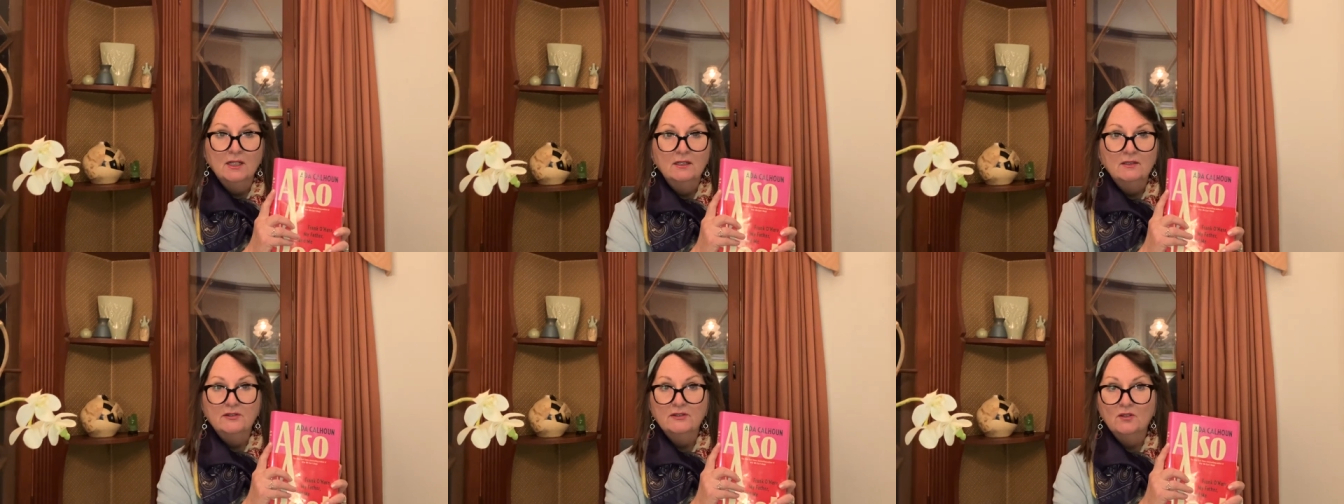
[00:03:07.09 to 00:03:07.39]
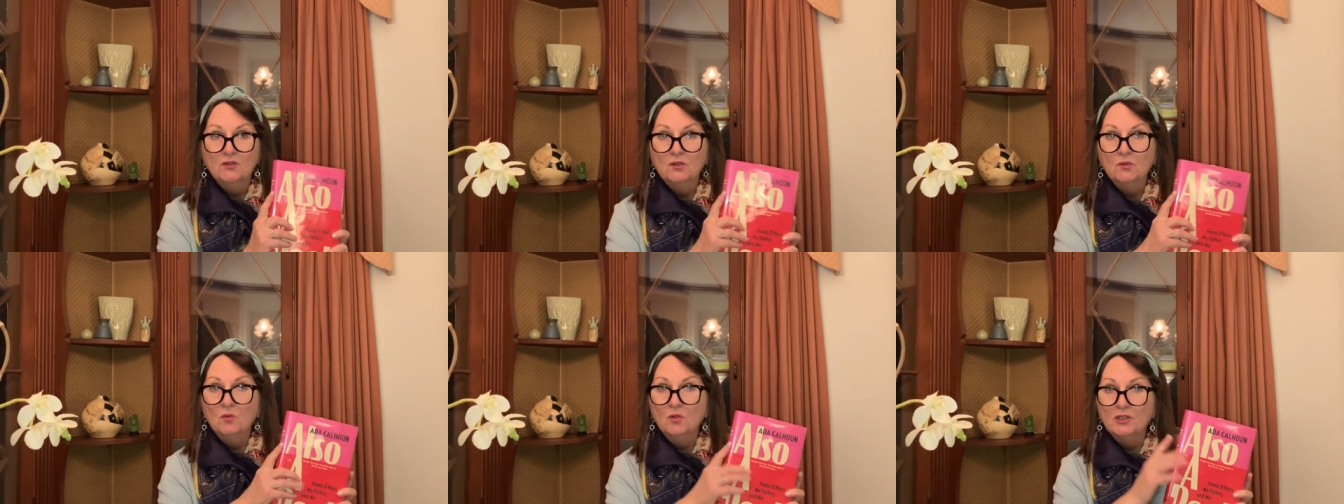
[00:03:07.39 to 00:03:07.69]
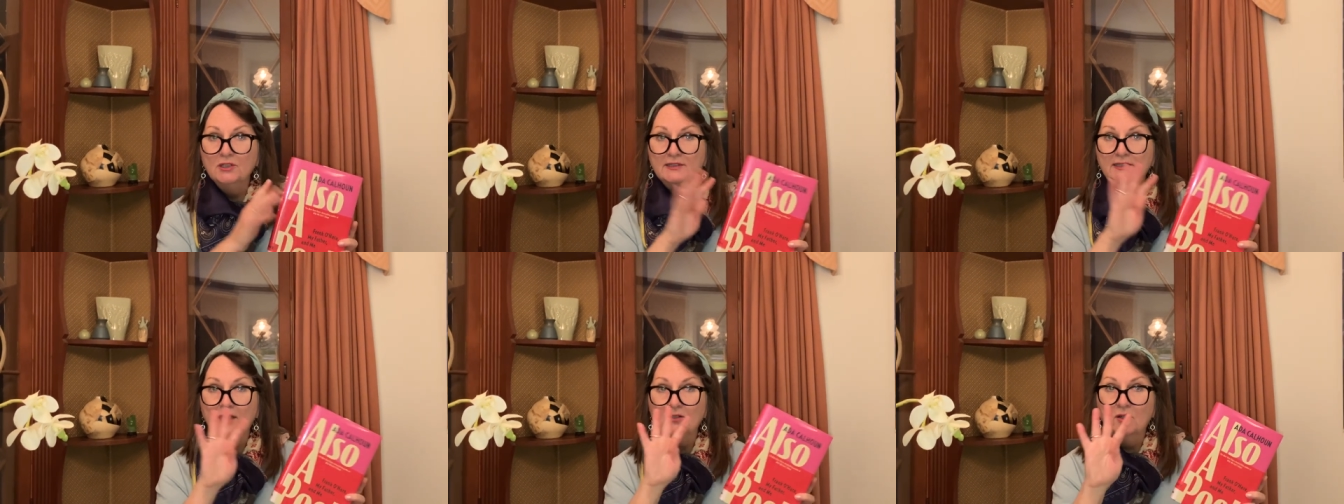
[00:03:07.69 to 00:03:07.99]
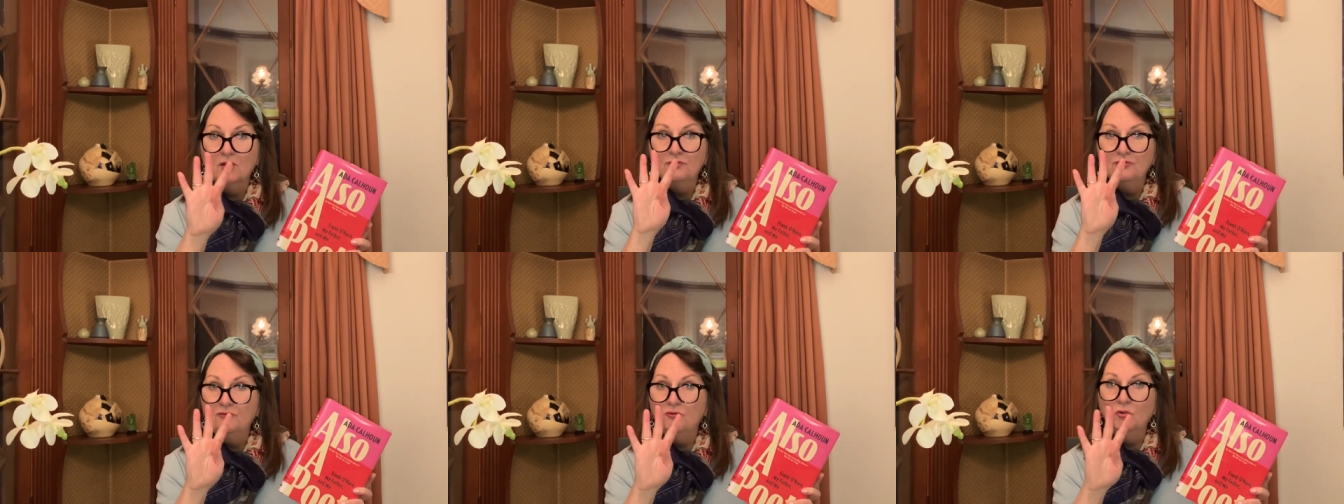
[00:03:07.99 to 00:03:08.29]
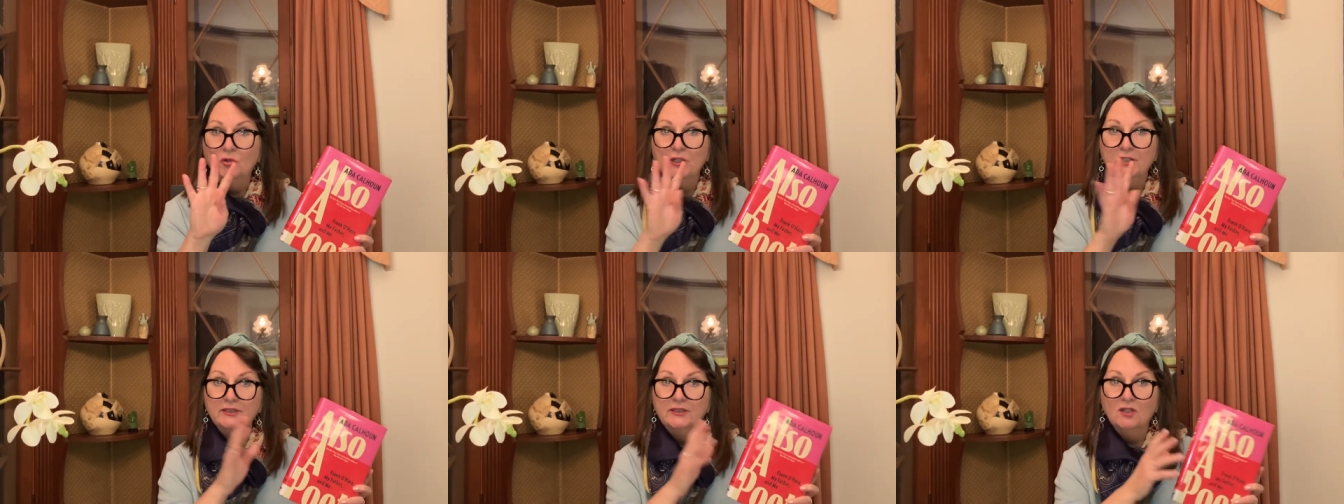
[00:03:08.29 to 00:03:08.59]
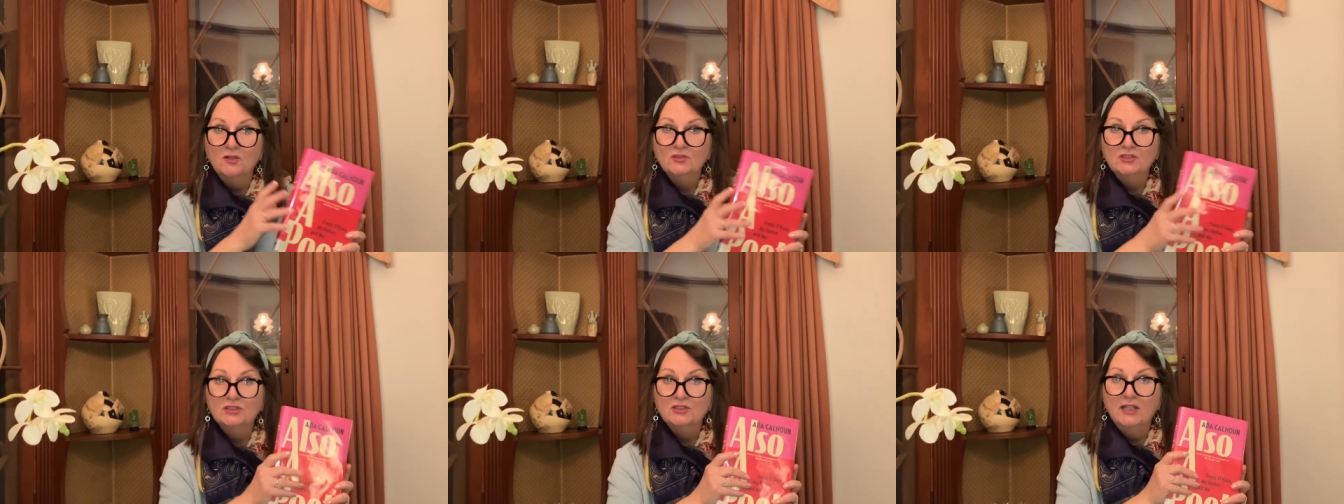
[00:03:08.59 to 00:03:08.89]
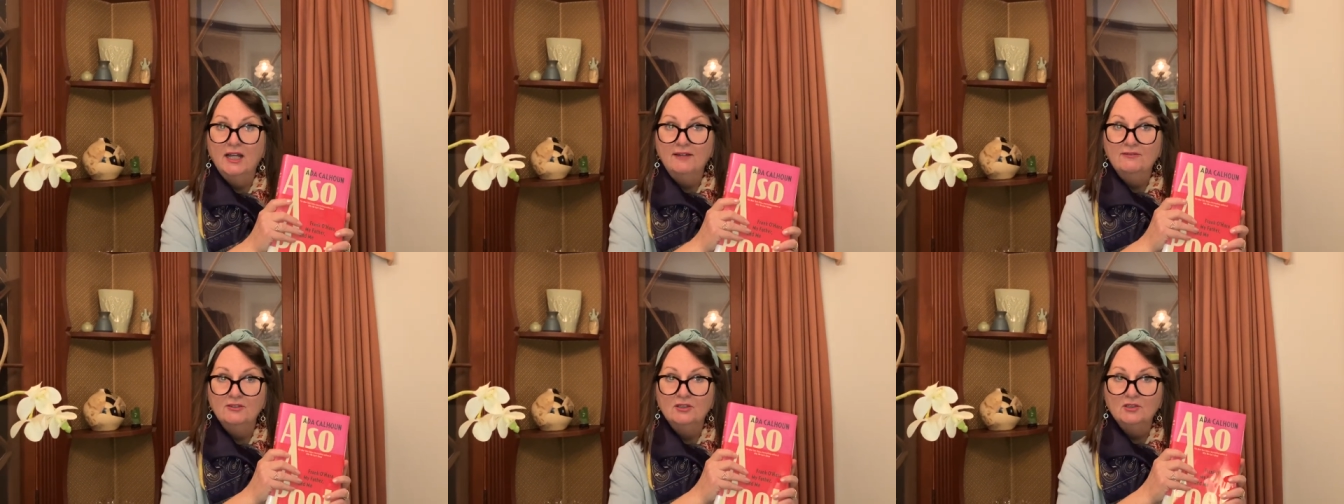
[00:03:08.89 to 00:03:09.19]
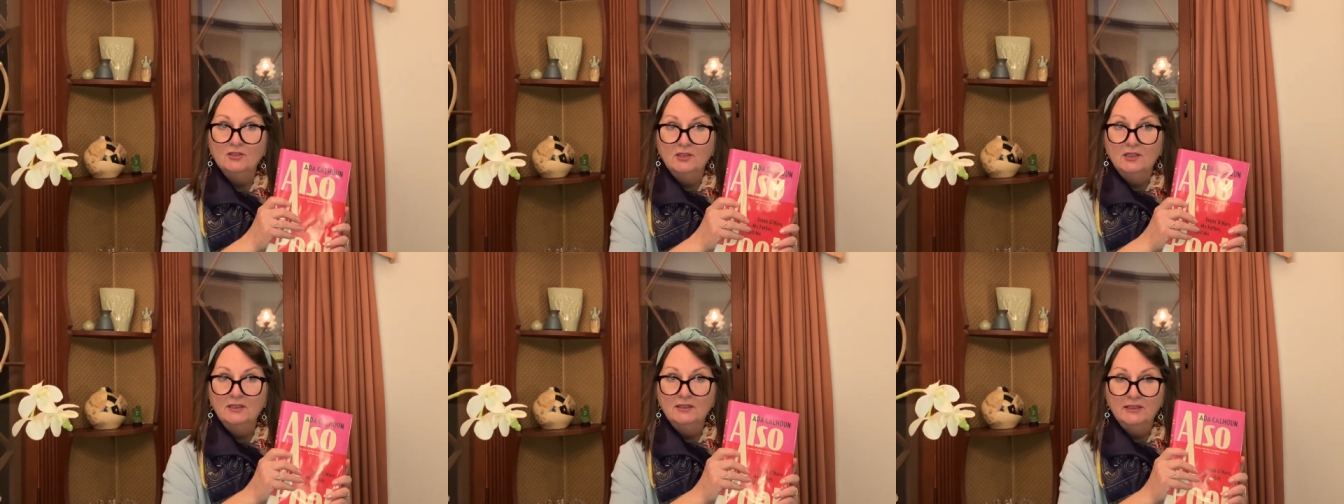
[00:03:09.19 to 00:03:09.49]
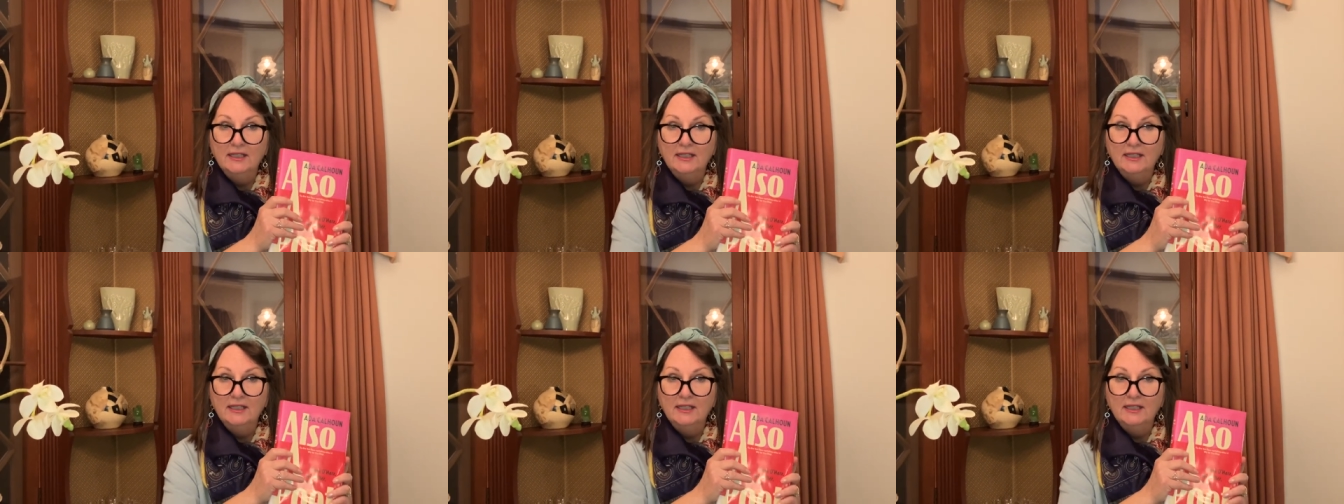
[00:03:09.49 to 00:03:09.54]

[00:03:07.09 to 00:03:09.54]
So it works on all four of those level,